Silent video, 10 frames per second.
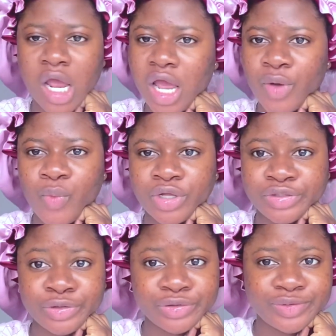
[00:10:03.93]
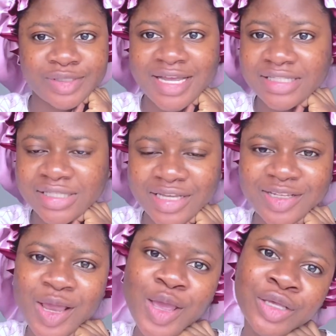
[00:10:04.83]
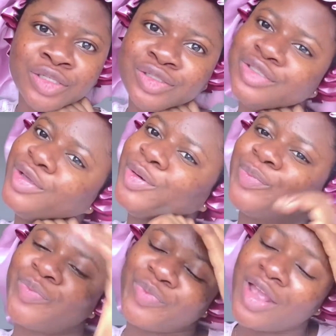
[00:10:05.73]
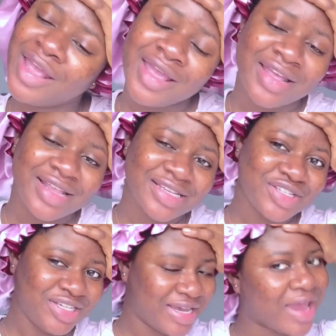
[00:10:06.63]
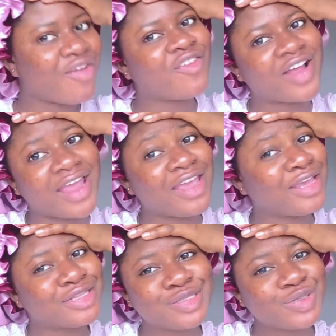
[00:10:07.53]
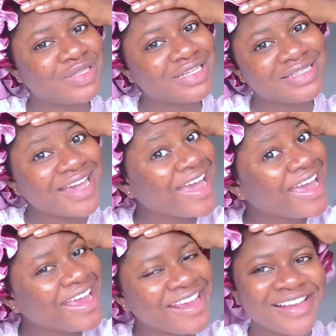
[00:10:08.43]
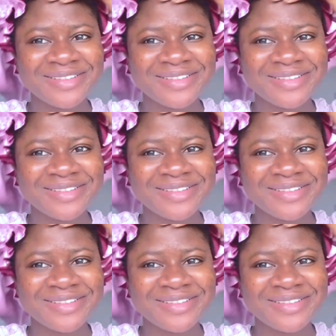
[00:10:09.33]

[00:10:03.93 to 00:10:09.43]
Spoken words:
and whatnot. That's it. So let's get right into the day.